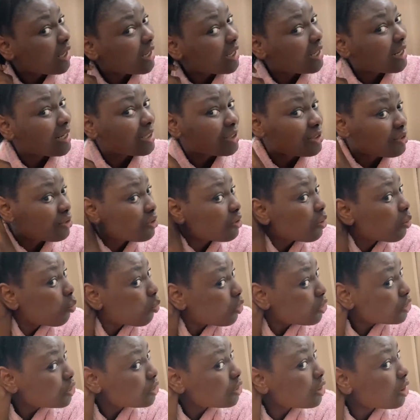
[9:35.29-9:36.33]
rosemary oil
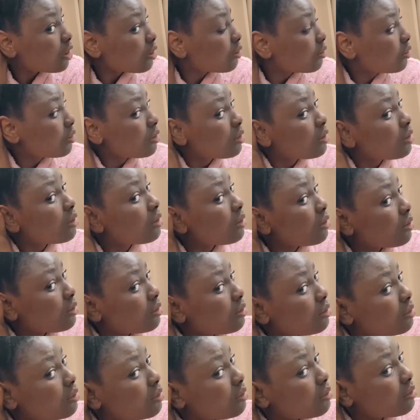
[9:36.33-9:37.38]
as I can without
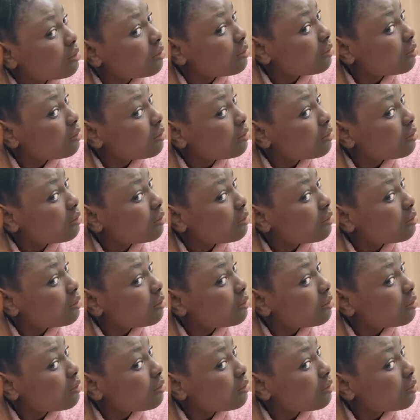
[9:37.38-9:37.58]
it